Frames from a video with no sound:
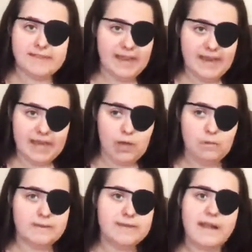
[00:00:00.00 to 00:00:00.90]
lady who
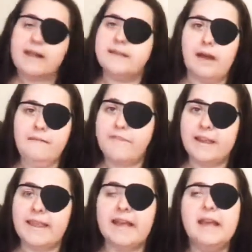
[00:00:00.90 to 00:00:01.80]
was like not
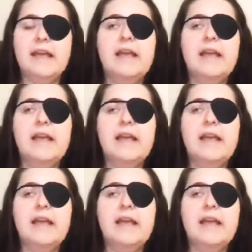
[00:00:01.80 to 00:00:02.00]
friendly.